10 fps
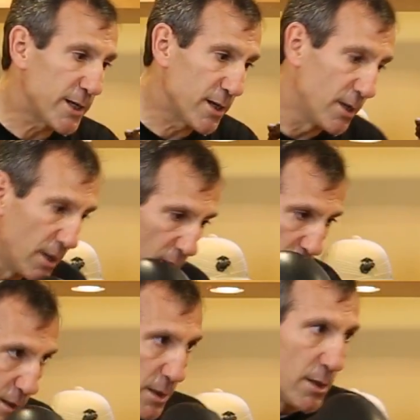to
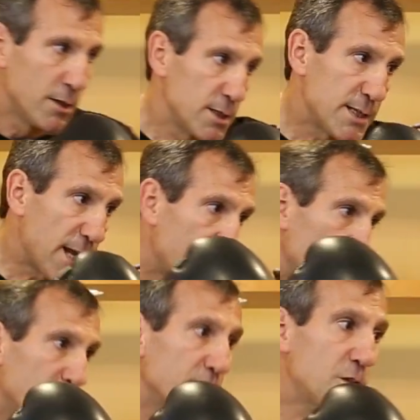step
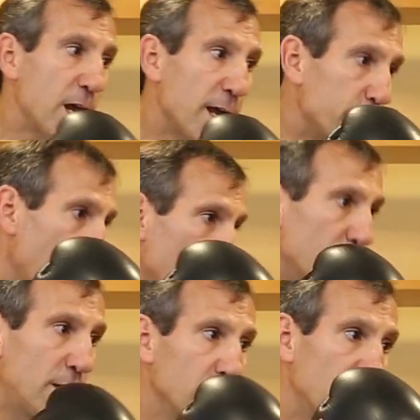with the jab,
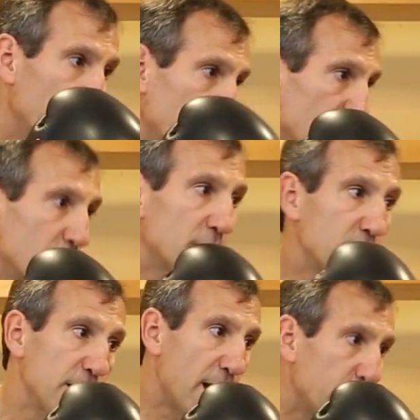
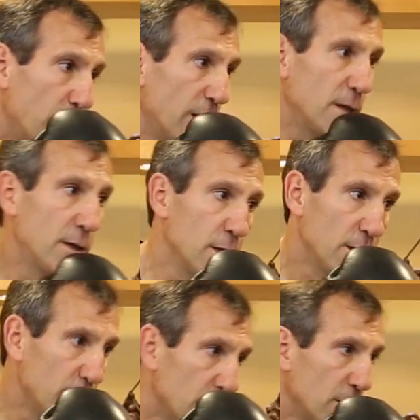step.
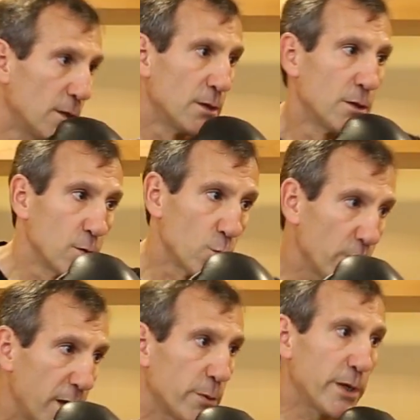
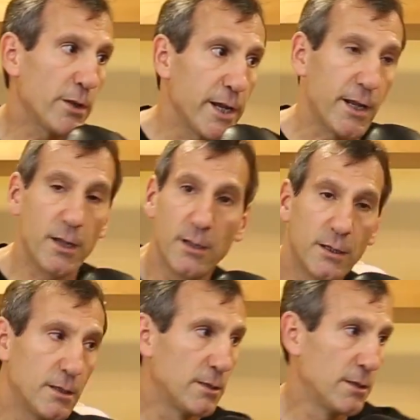We're going at like
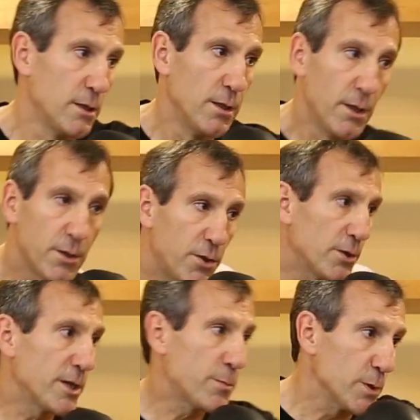
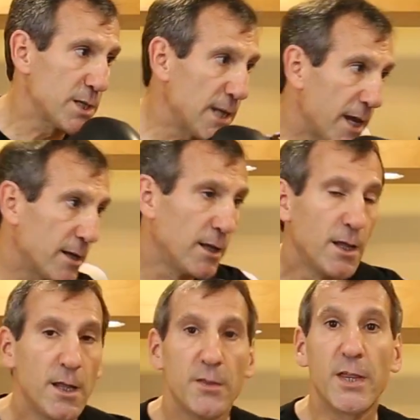30%.
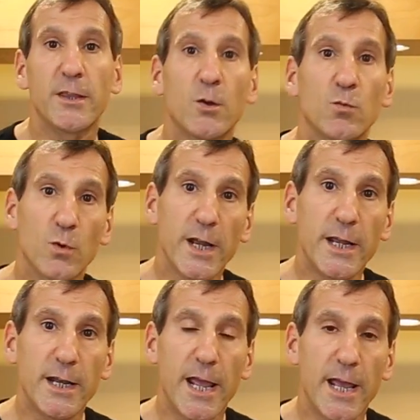Then the
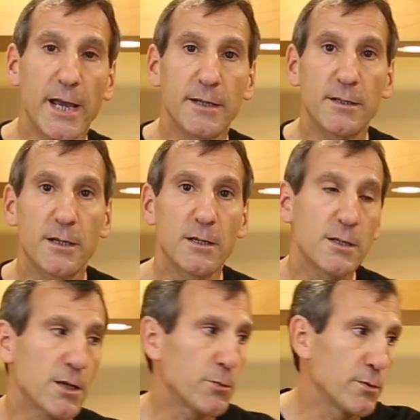right hand,
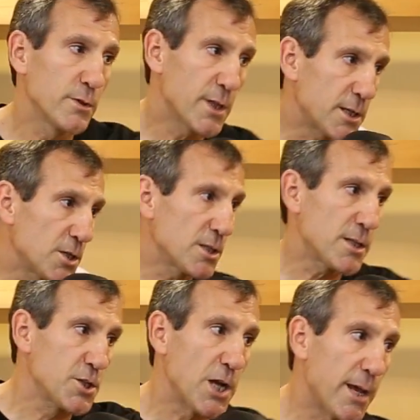so that's just
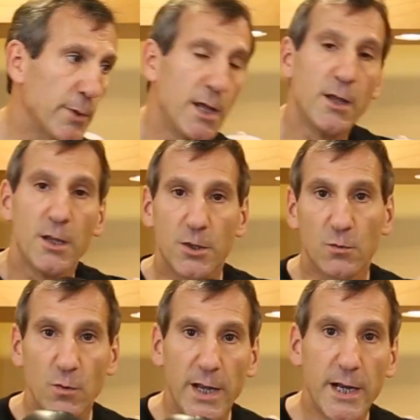the jab. The
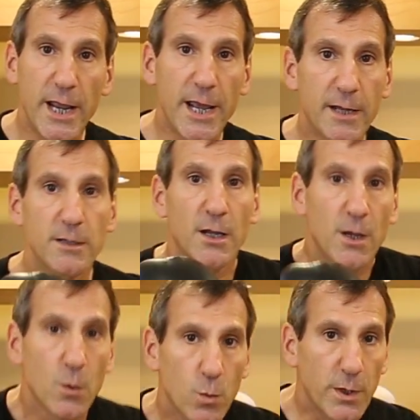right hand,
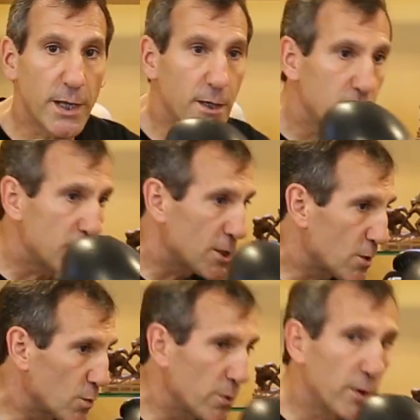we're going to
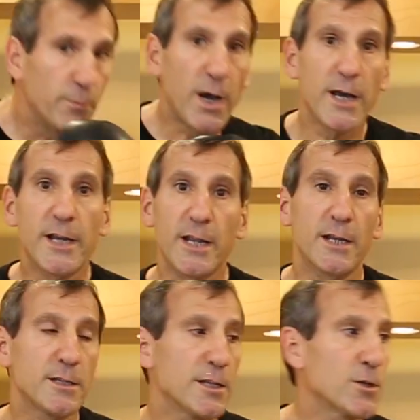screw our body
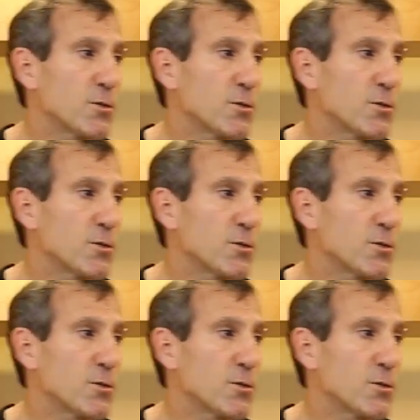into the